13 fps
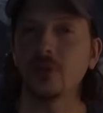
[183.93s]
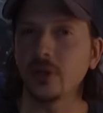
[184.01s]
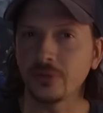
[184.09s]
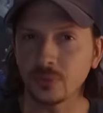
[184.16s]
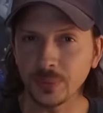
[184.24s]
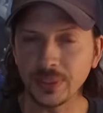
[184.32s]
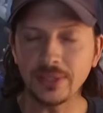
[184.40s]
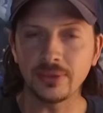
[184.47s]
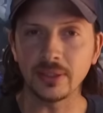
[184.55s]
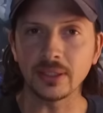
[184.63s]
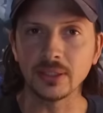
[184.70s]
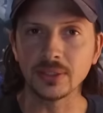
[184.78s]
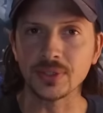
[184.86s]
got three
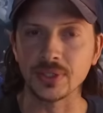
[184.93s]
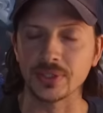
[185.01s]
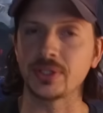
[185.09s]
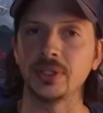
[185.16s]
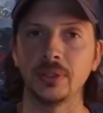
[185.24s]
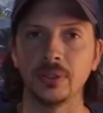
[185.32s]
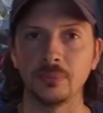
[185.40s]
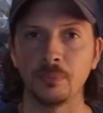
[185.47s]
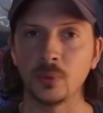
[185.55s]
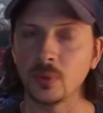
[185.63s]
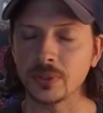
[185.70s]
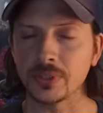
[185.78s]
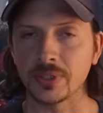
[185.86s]
thicknesses to the
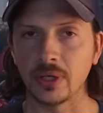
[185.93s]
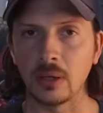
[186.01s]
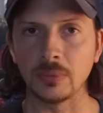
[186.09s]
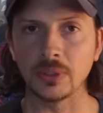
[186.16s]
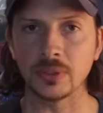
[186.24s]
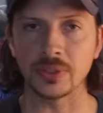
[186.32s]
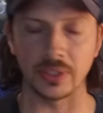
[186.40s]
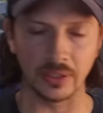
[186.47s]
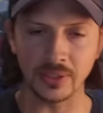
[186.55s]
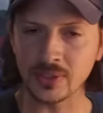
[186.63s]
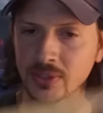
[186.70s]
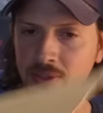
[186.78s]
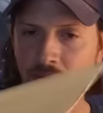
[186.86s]
boards that I'm using.
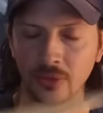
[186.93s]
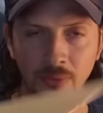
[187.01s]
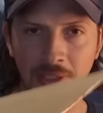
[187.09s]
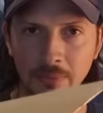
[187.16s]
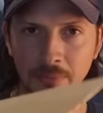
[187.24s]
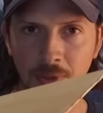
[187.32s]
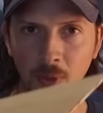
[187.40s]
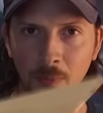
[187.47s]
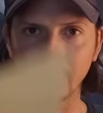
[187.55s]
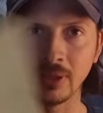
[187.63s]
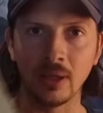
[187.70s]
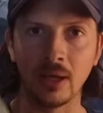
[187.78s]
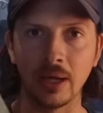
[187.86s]
This is a three mil
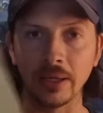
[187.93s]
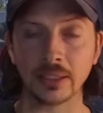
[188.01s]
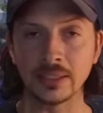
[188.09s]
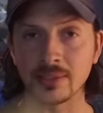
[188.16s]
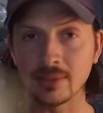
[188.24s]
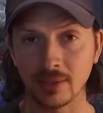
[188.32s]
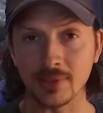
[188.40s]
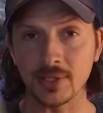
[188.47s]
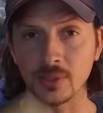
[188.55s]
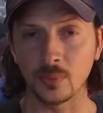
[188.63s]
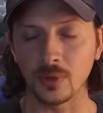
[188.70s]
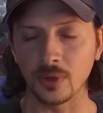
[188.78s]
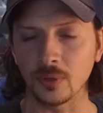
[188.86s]
ply. It's nice
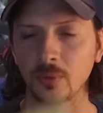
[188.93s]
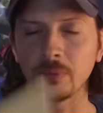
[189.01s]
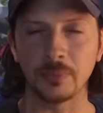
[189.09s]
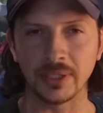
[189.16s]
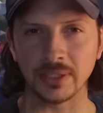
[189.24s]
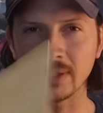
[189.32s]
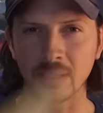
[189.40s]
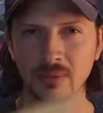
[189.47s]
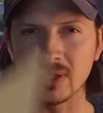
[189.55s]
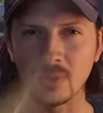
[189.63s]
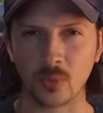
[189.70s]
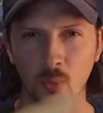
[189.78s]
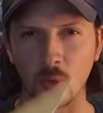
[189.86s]
to work with, but it
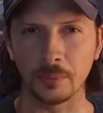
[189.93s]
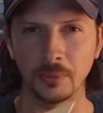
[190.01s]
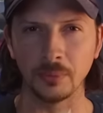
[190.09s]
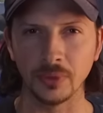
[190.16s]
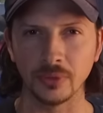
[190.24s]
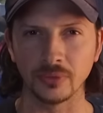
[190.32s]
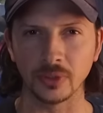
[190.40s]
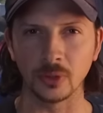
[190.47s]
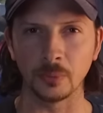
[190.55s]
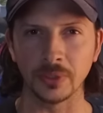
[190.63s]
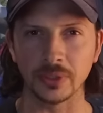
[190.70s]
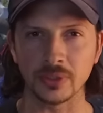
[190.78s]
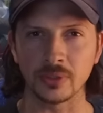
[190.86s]
tends to warp and move a little
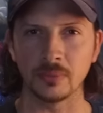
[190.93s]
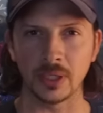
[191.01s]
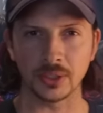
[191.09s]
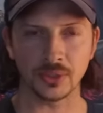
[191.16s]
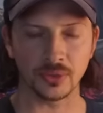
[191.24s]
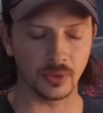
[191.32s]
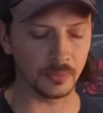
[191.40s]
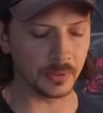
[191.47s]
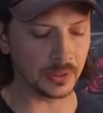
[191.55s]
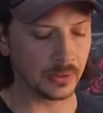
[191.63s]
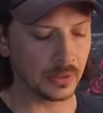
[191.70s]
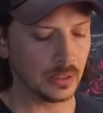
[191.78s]
bit too much on me.